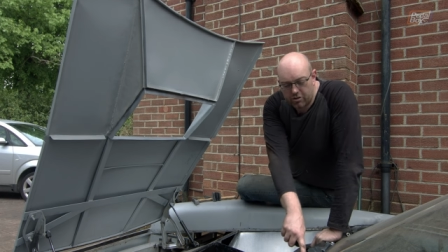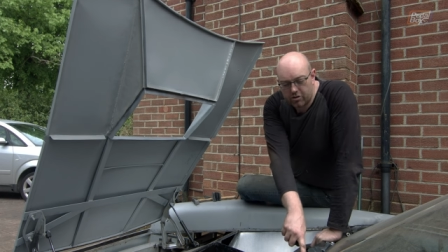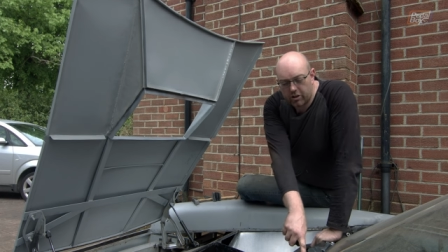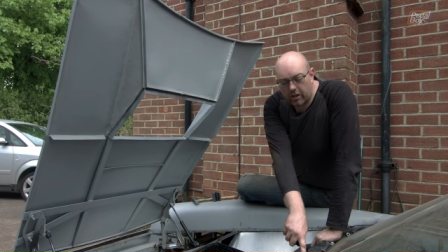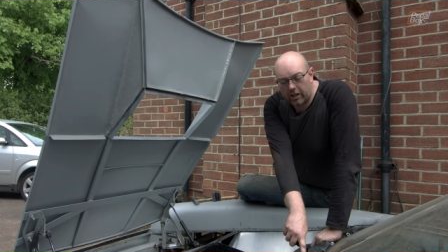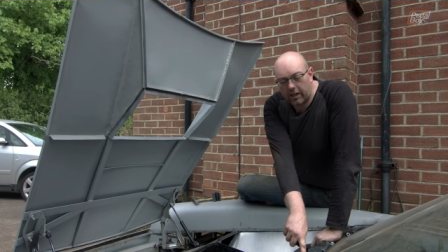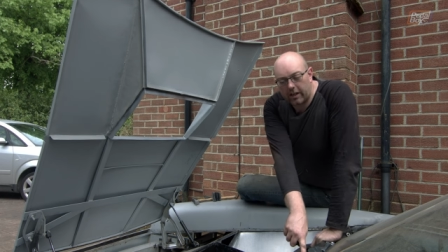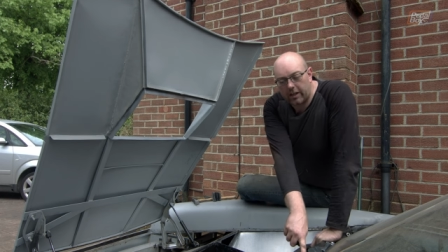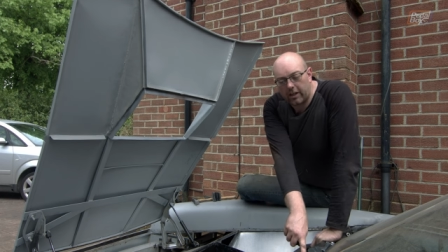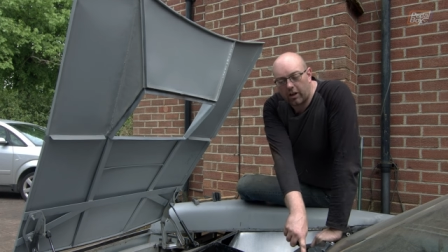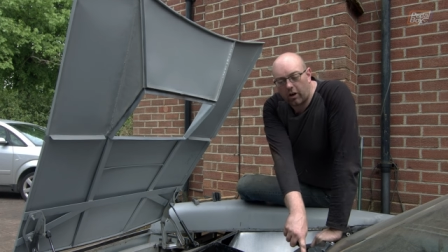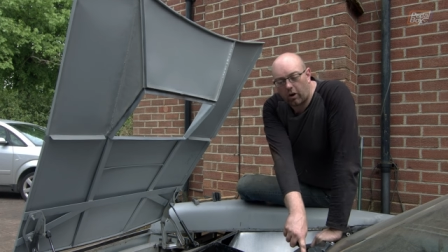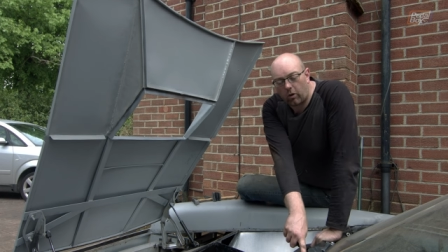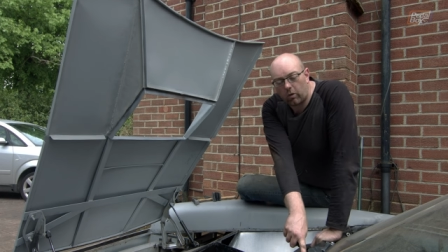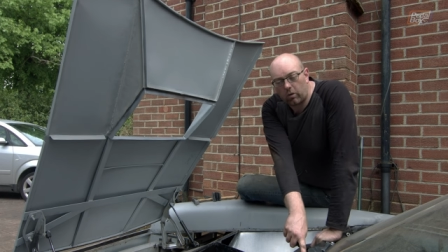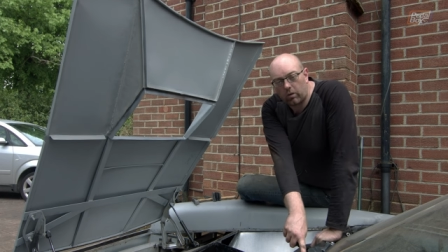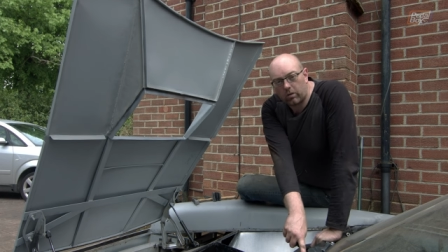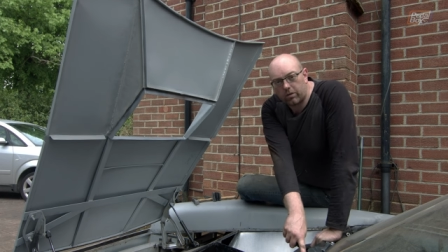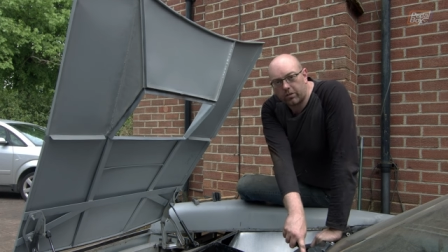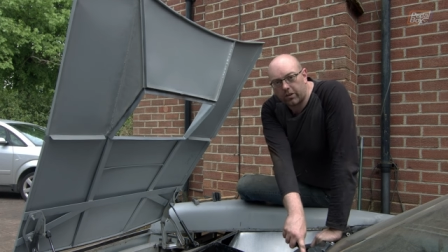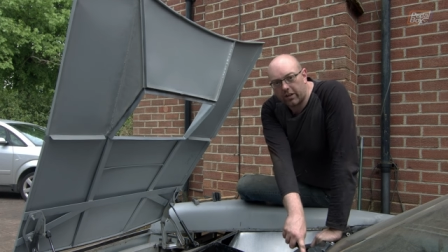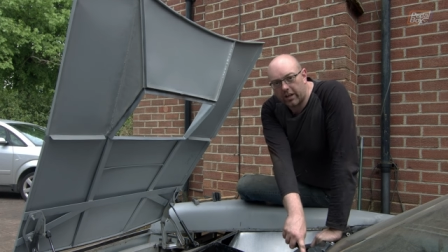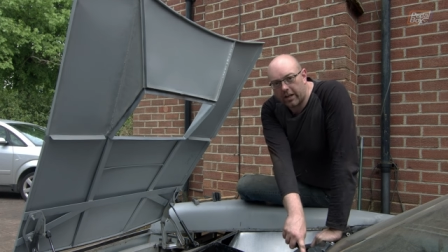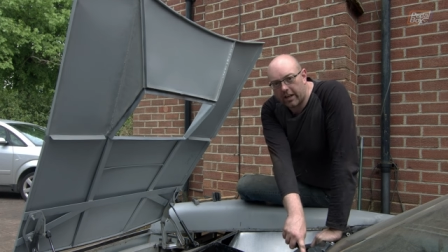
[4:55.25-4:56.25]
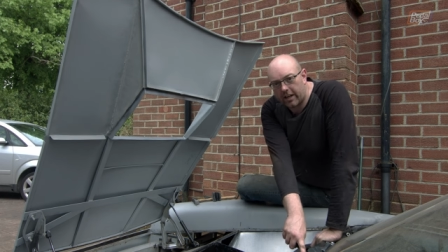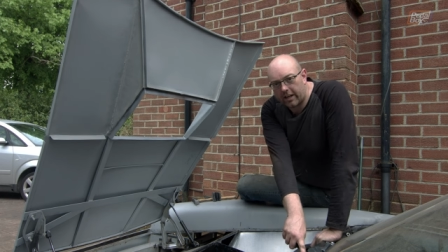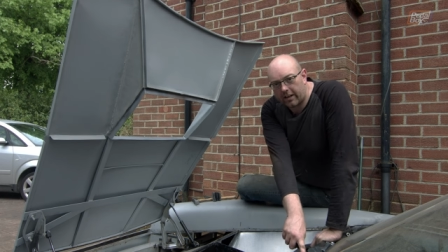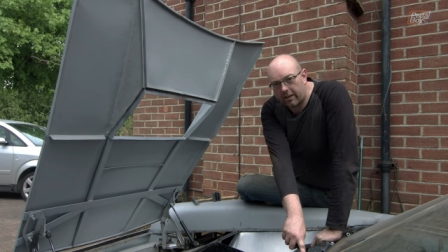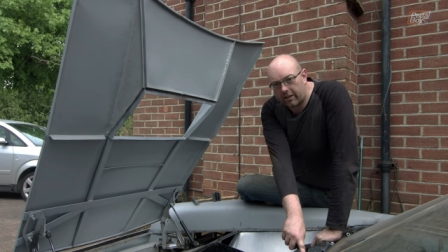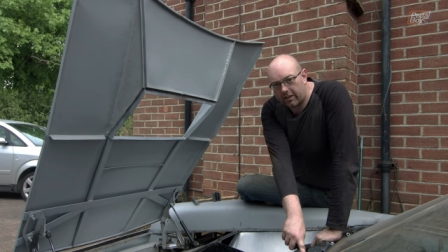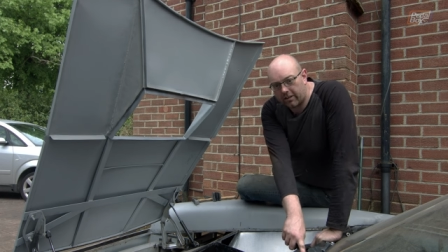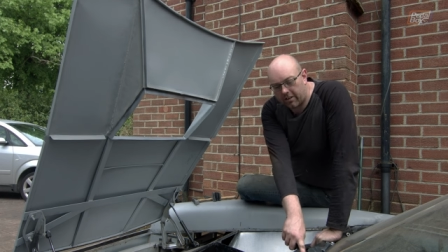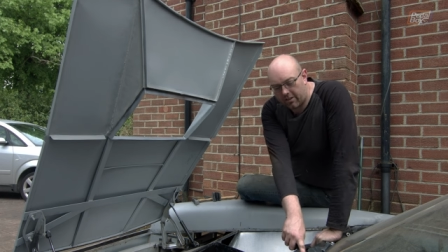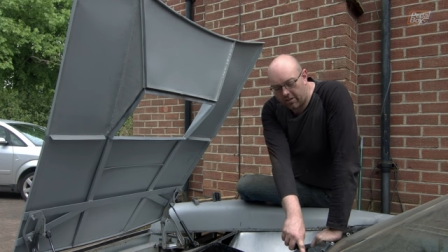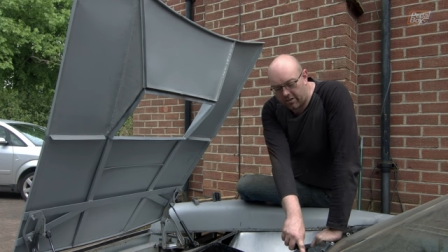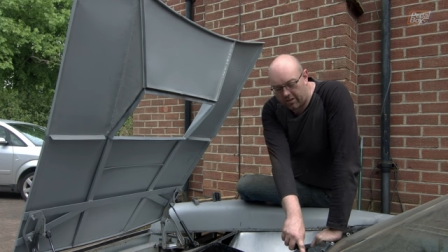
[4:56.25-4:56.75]
drill any holes
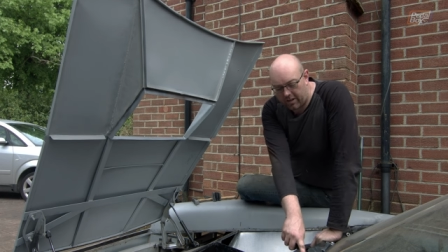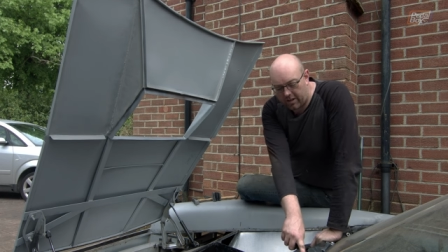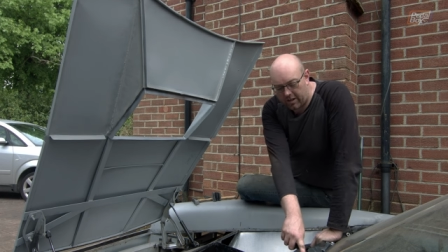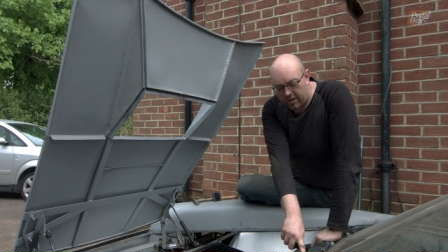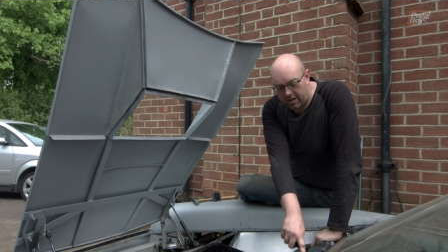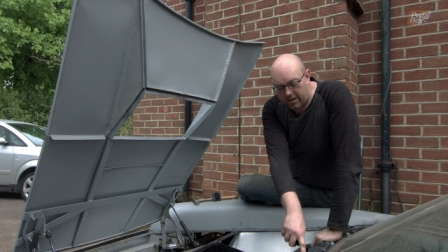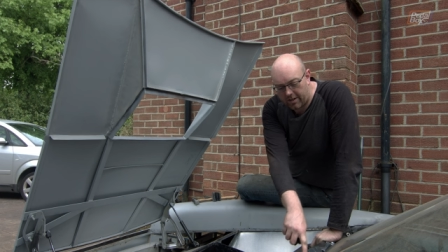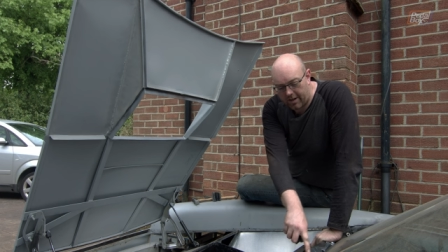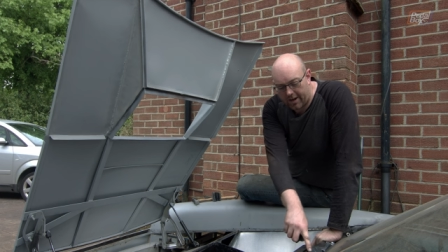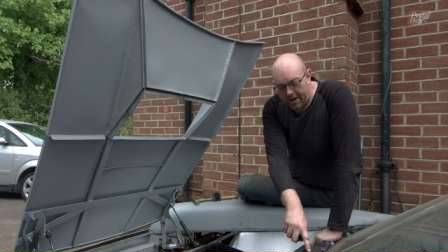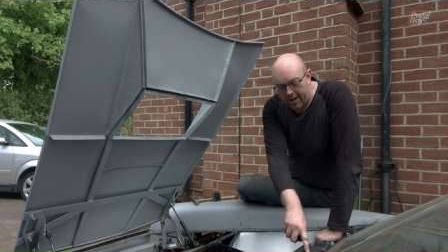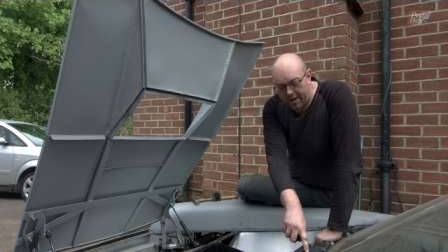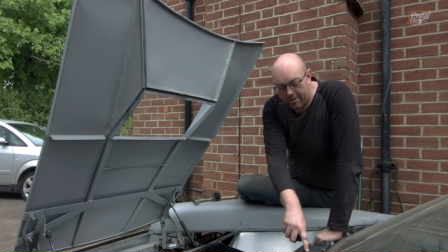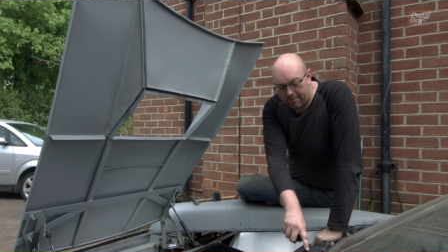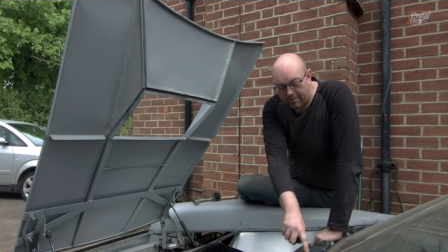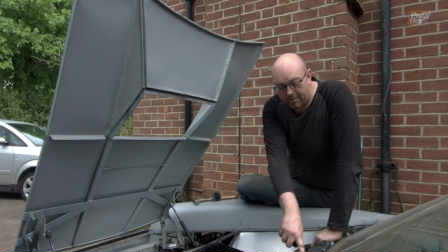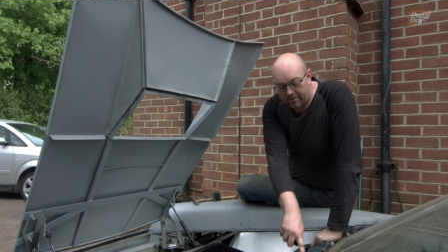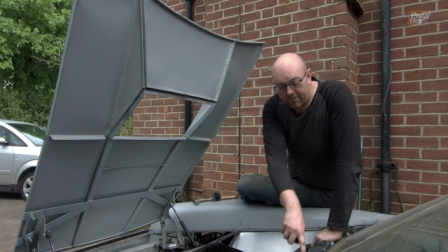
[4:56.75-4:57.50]
in the um,